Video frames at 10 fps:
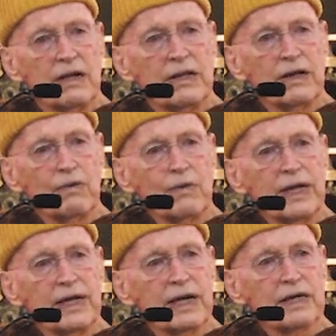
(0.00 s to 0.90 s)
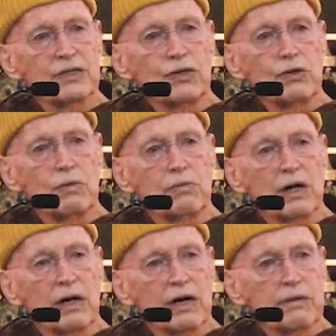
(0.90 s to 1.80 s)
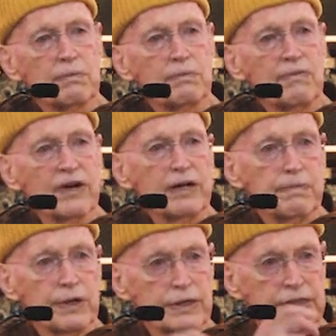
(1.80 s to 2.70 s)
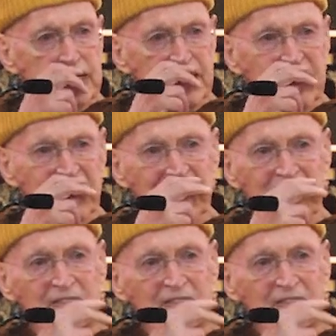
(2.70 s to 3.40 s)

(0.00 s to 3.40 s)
that we assume are very personal,